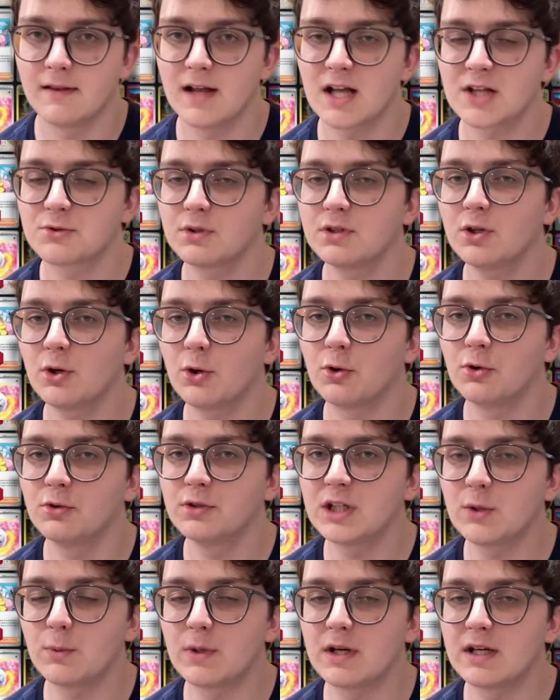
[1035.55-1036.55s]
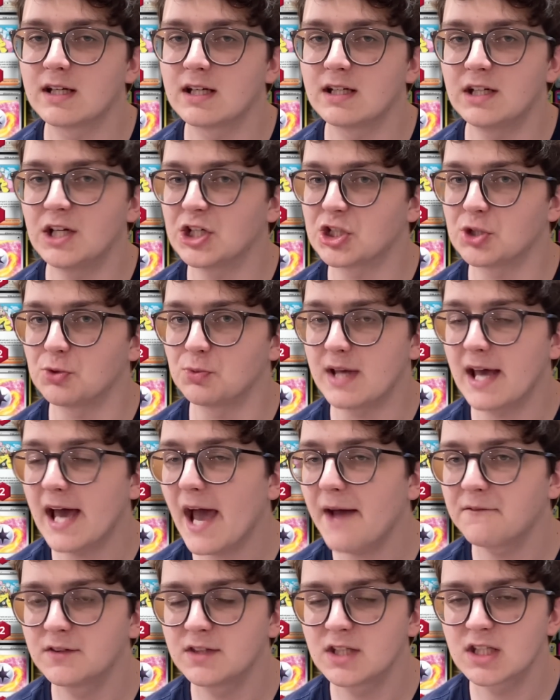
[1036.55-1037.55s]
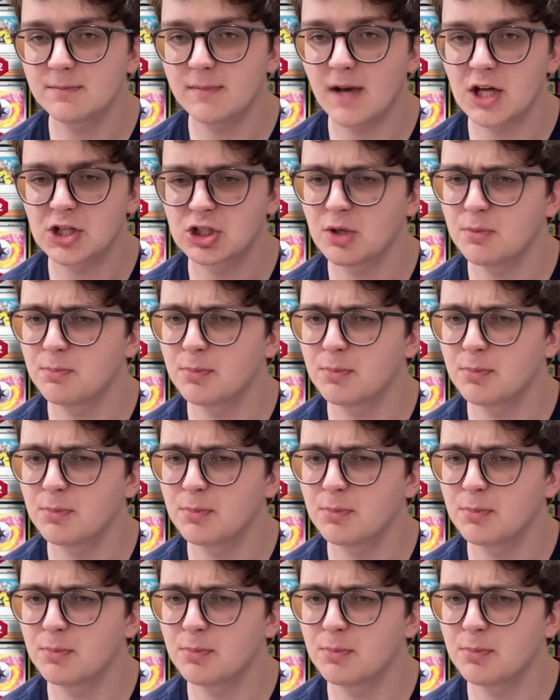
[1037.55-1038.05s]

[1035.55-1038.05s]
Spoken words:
That's really the only win condition we have in this matchup,